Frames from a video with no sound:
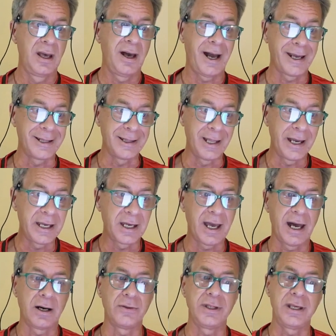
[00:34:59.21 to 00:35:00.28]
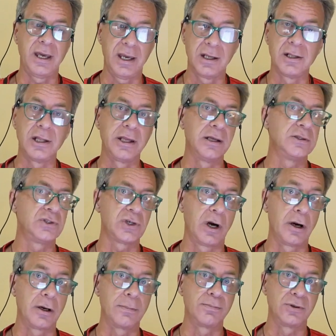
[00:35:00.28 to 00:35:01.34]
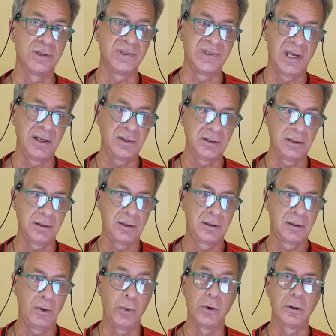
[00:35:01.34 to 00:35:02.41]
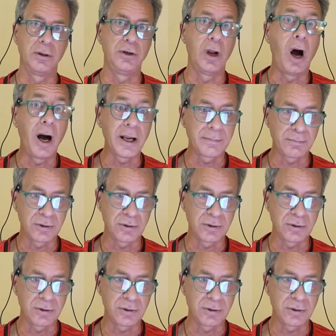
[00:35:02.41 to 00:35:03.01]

I like how the aliens are presented, or not